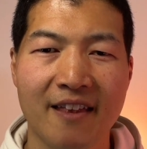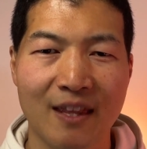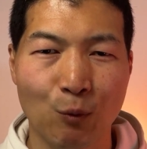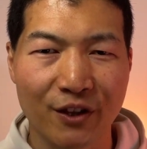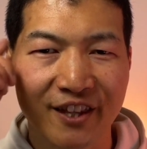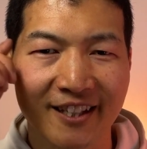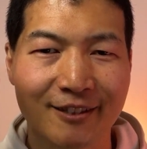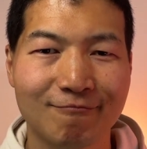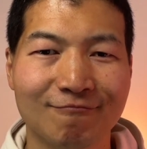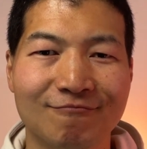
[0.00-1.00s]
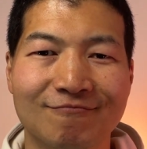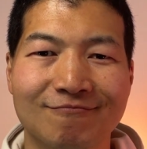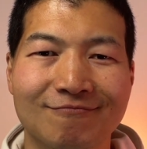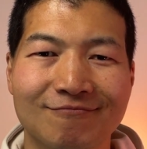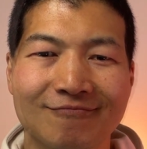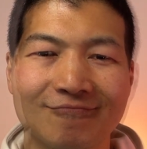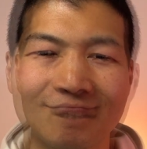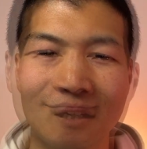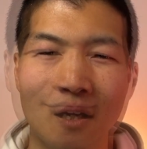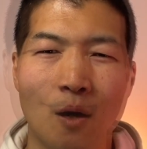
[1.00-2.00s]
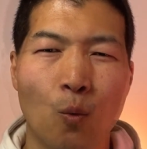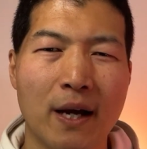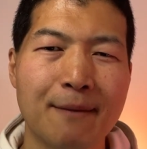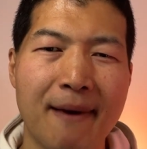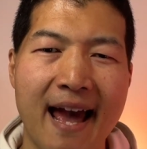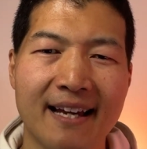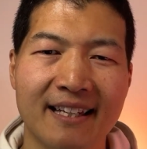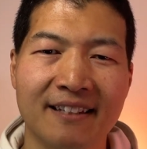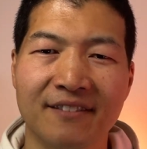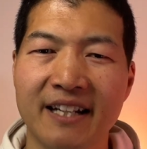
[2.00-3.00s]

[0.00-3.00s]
than we think. Way back in